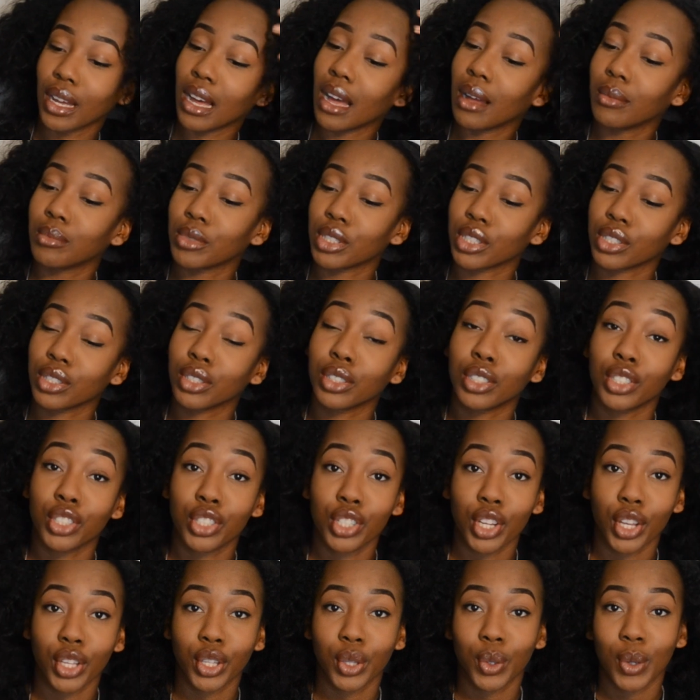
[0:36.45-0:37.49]
I'm just going to
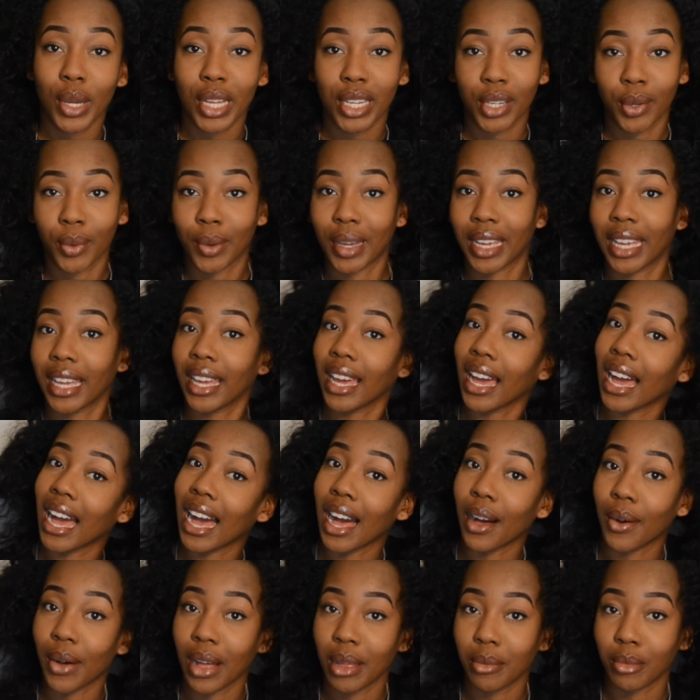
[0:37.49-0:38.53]
show you anyway
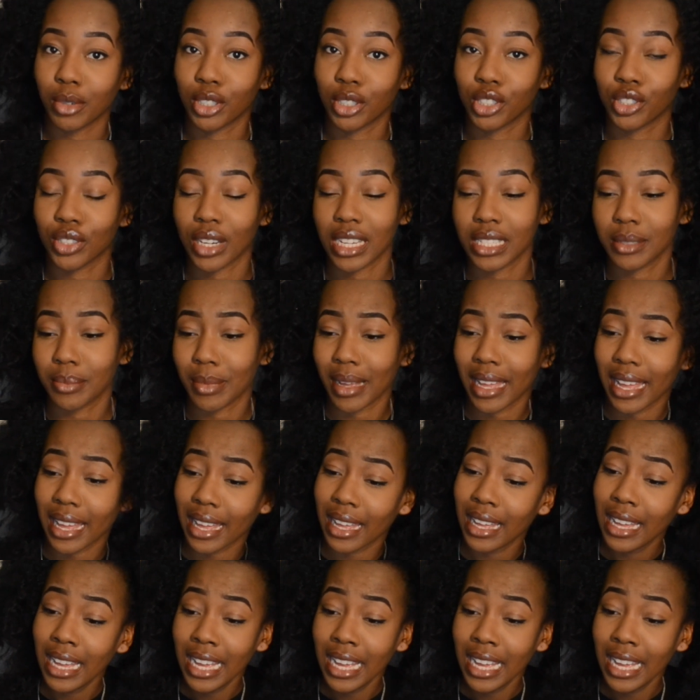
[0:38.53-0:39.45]
how I moisturize my hair.